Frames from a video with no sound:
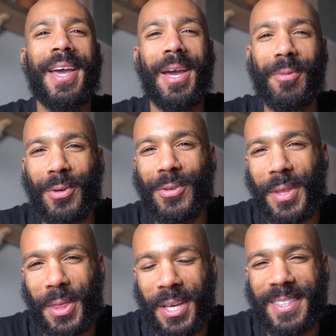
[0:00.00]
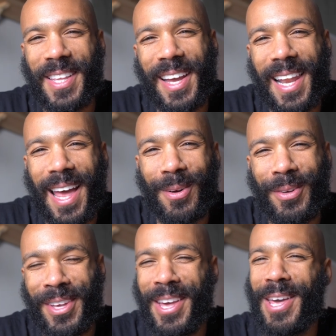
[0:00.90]
If you're using the Things Stack
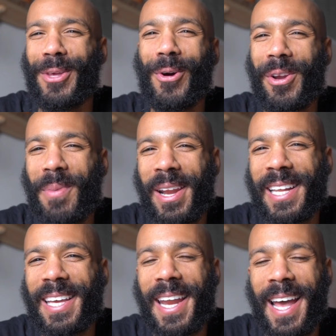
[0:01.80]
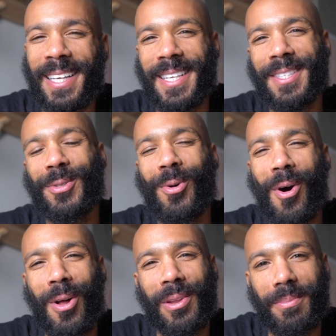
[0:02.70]
Cloud, you'll automatically get access to
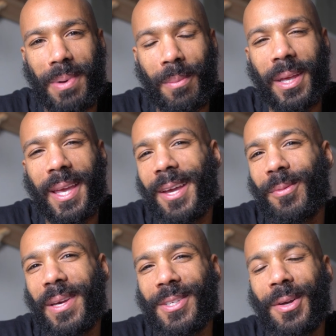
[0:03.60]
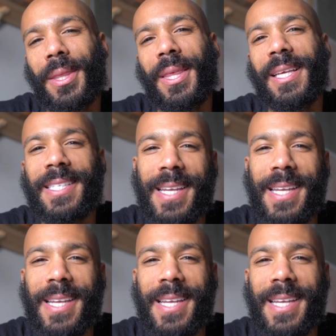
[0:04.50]
all of the public gateways on the Things